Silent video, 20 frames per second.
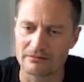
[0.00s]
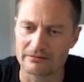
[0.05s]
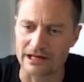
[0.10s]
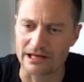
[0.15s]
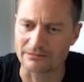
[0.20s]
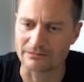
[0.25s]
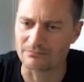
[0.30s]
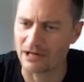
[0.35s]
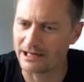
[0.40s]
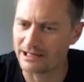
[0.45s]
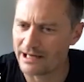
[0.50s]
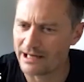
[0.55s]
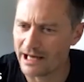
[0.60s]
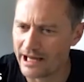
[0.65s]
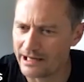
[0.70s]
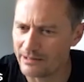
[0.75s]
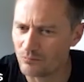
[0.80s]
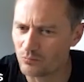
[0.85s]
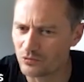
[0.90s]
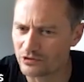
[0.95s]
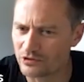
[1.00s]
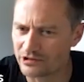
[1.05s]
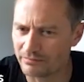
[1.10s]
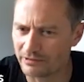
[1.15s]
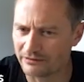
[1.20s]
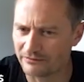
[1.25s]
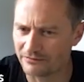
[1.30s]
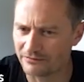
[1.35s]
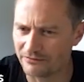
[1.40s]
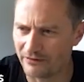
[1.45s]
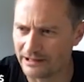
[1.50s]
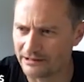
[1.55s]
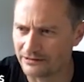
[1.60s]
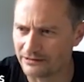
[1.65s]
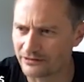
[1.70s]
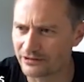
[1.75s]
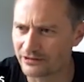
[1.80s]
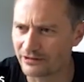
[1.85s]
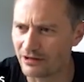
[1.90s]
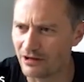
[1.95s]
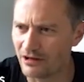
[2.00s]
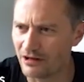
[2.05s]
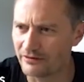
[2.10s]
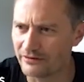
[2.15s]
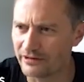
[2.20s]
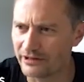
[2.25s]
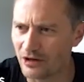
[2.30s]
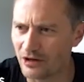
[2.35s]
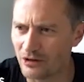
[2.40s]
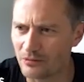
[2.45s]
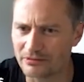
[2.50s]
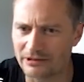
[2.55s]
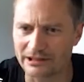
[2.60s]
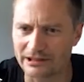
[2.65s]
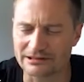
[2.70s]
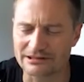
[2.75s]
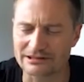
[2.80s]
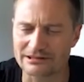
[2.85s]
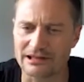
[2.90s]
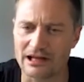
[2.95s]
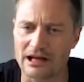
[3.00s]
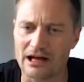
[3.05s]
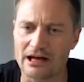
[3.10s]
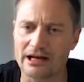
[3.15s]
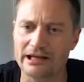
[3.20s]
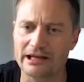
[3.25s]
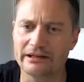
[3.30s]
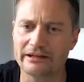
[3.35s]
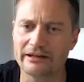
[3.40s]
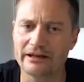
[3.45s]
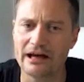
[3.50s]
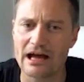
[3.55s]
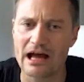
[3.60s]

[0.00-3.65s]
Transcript: that my name was a bit faint on the opening slide.